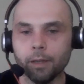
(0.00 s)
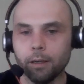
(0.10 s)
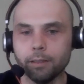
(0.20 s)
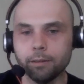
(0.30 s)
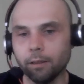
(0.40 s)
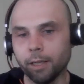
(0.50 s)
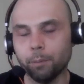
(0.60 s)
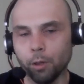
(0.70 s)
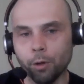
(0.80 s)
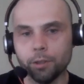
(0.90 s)
Click the link
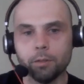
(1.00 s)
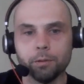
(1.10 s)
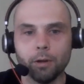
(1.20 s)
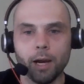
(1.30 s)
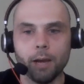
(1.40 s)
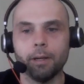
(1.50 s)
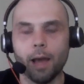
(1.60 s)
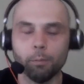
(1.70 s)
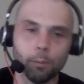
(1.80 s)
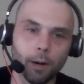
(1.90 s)
below to subscribe in
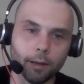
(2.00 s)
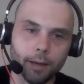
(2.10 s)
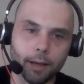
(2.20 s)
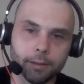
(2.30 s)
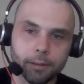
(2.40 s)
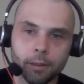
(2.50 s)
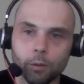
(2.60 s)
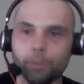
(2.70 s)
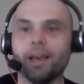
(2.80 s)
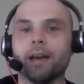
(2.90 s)
Apple Podcasts.
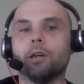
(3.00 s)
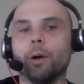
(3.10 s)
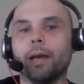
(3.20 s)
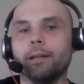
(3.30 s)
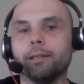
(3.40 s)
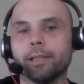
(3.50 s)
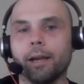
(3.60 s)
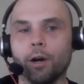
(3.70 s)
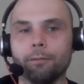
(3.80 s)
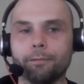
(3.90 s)
With that, I'll go ahead and
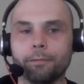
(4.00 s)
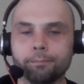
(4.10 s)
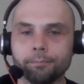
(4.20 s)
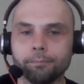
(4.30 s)
sign off.